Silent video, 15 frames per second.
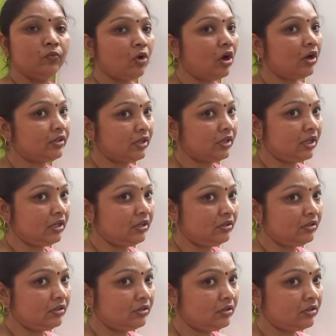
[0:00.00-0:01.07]

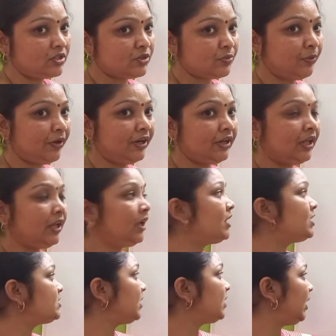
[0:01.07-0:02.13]
water
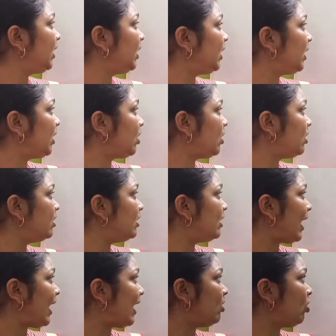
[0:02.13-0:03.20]
splitting is
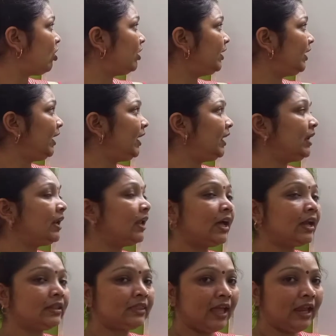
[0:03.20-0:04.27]
lie on
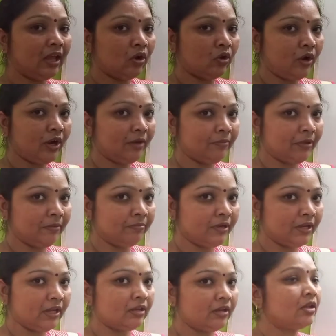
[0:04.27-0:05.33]
inner thylakoid
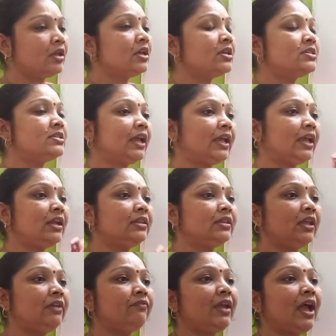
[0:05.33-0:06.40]
membrane.
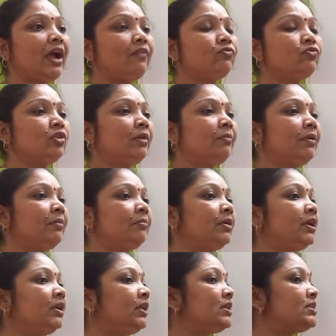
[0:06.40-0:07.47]
Second thing, we have to
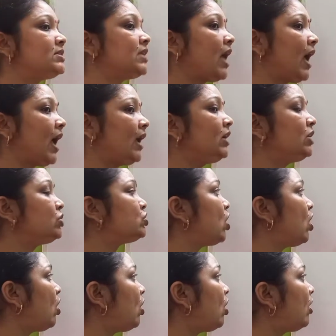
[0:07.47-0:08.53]
remember that
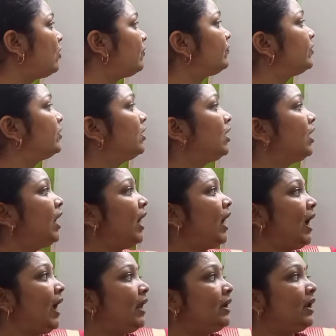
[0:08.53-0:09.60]
site of
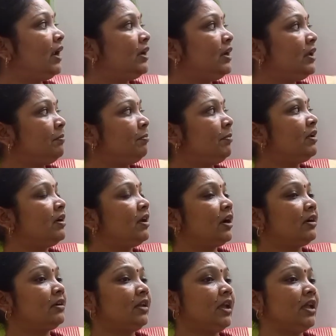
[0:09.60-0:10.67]
NADP
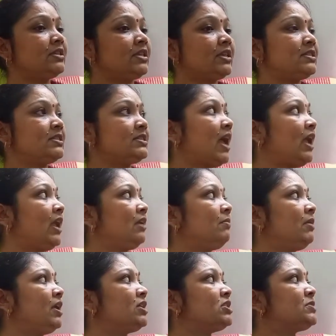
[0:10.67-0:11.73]
reductase
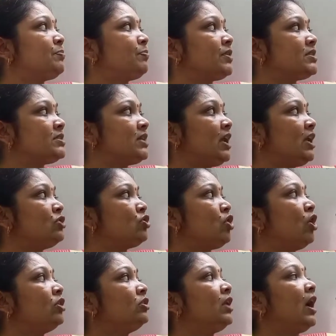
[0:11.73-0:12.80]
enzyme is
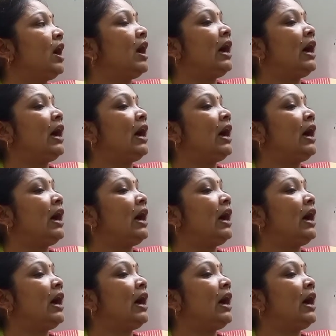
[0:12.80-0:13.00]
present on